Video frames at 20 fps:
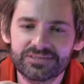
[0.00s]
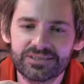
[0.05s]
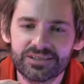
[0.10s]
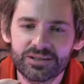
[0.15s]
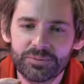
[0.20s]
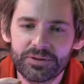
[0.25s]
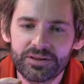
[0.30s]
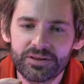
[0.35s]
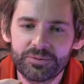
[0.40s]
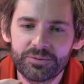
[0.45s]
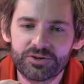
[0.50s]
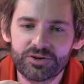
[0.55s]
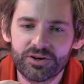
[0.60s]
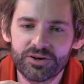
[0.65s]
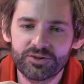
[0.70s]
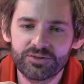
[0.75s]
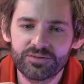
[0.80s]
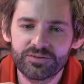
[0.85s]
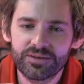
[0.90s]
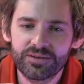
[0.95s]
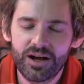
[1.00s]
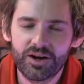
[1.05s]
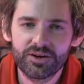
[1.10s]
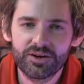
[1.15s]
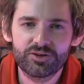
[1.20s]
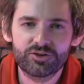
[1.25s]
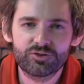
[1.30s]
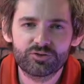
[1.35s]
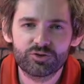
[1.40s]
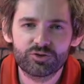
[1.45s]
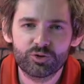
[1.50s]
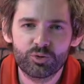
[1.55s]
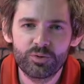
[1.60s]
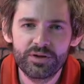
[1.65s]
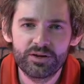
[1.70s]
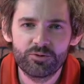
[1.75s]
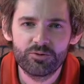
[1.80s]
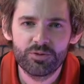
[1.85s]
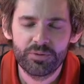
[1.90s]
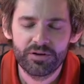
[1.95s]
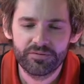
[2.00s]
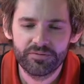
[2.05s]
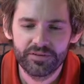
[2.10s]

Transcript: I'm going to tweak it with